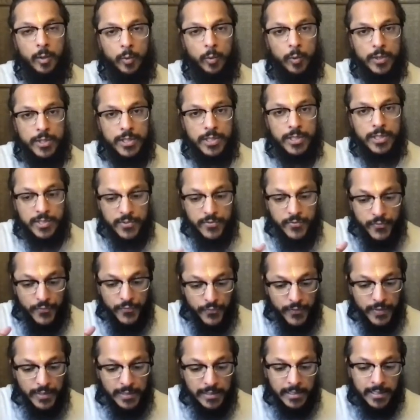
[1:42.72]
which is
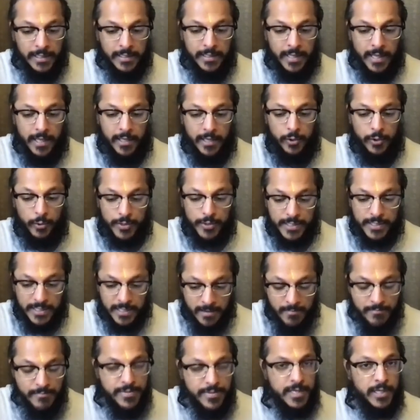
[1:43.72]
feeling that you're
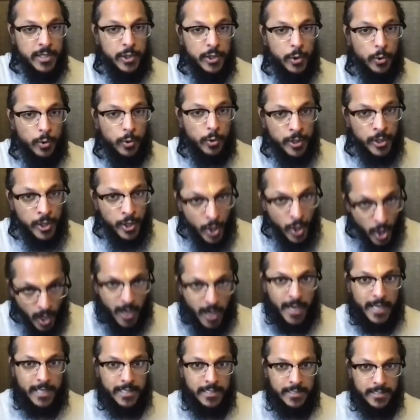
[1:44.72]
something you're not.